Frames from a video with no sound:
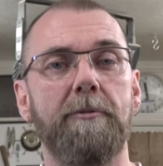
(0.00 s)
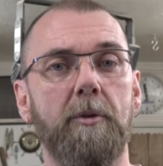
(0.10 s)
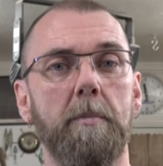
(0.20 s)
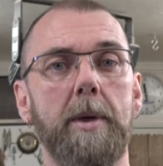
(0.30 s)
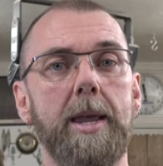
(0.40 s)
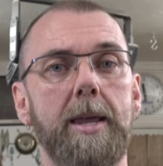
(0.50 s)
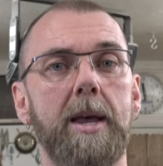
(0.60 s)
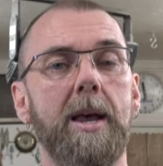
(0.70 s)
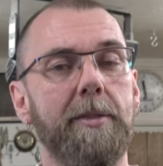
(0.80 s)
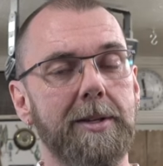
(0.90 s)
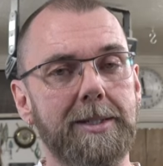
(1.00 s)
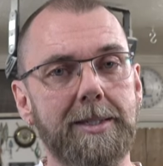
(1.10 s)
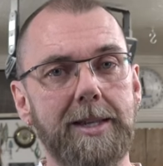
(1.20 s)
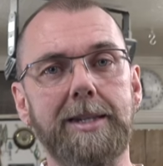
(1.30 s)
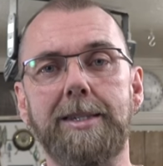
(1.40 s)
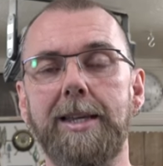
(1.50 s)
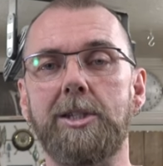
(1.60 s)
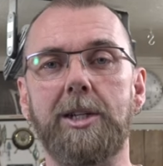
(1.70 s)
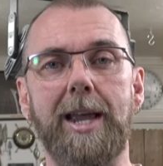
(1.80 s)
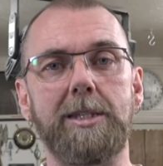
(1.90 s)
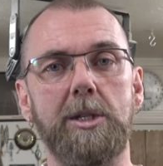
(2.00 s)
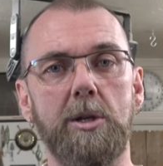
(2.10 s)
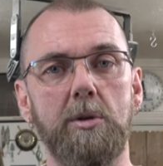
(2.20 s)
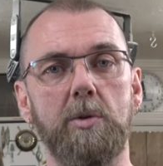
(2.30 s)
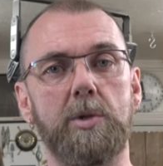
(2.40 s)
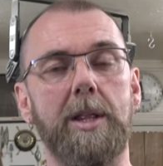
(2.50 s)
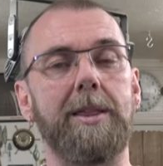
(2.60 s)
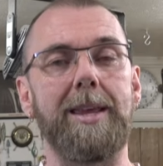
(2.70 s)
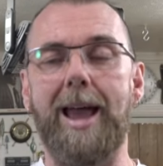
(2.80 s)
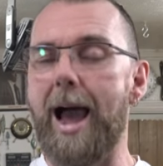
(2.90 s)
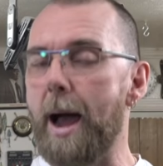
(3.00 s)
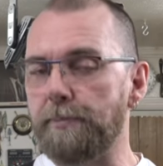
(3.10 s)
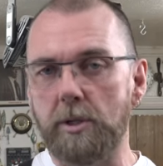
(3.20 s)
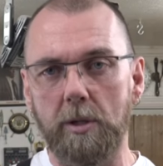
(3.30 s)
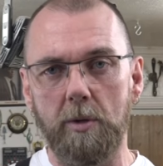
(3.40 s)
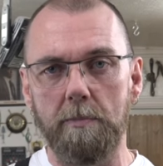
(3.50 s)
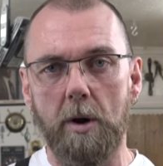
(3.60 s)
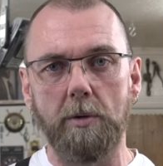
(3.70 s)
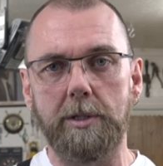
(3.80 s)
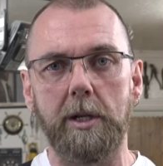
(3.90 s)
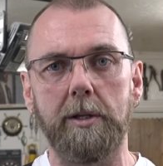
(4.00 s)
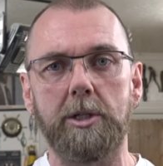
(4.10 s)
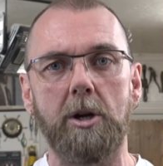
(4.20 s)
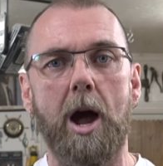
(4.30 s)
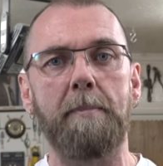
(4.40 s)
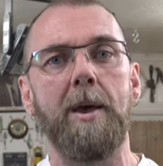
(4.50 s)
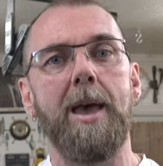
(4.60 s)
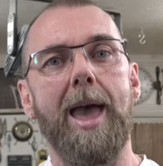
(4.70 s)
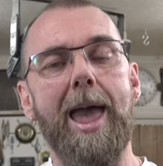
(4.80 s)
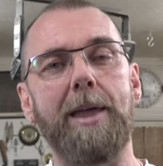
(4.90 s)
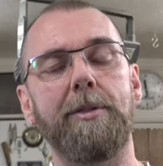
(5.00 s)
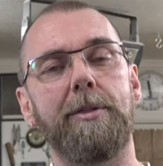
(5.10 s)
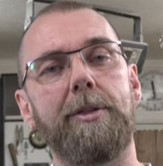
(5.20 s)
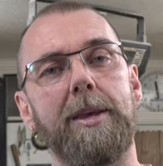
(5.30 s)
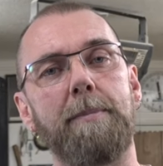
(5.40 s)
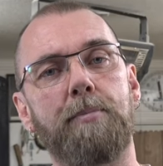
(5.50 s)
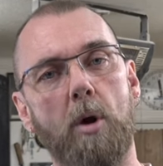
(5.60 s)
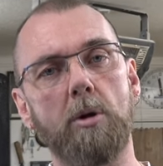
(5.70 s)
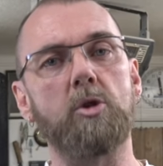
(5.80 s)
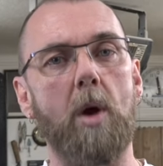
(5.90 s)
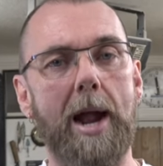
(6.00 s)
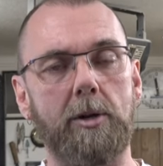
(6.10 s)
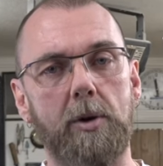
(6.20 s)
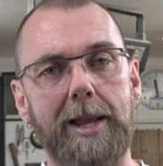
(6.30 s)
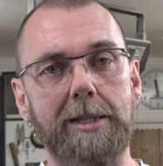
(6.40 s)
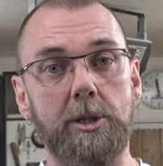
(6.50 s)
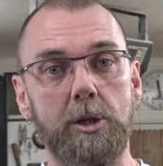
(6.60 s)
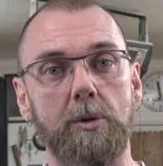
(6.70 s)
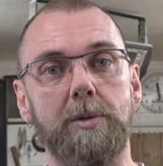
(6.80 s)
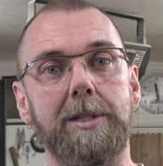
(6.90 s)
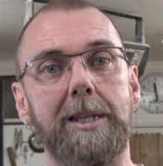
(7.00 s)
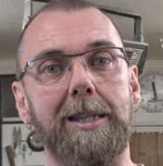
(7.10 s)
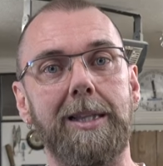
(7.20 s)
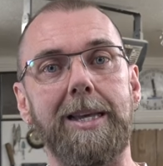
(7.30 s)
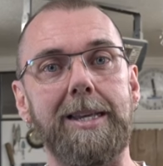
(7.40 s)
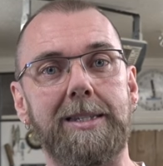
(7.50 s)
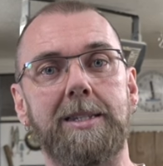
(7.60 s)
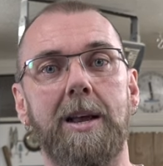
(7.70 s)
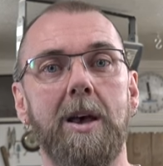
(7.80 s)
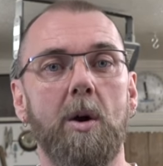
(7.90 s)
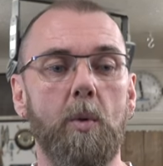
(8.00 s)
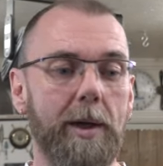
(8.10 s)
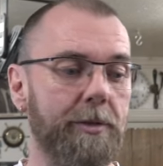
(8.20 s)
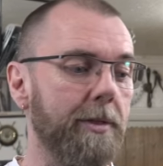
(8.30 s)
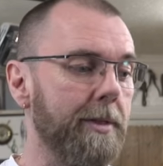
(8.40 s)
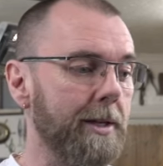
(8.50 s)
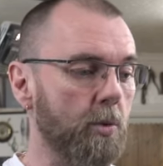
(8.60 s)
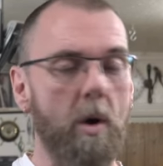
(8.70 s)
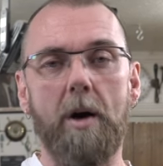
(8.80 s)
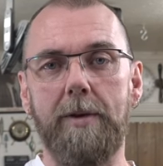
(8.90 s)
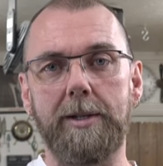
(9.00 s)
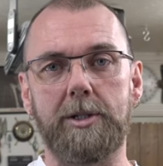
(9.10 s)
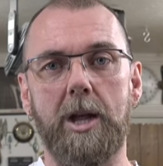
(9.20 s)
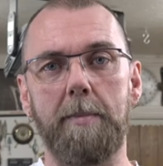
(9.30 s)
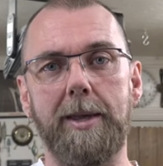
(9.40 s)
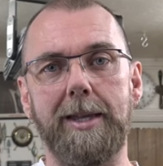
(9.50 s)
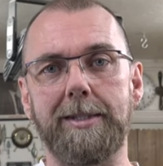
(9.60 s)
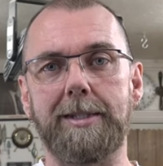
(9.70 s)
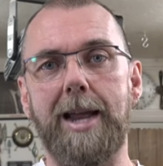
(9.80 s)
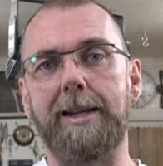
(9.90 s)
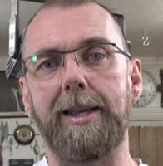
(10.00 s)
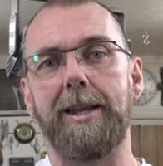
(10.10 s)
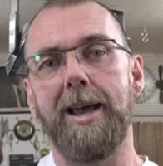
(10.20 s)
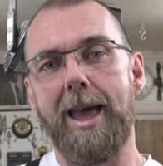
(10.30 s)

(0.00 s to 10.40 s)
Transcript: For me, the six inch gets used the absolute most in the shop and the protractor gets used the least with the 12 inch coming in second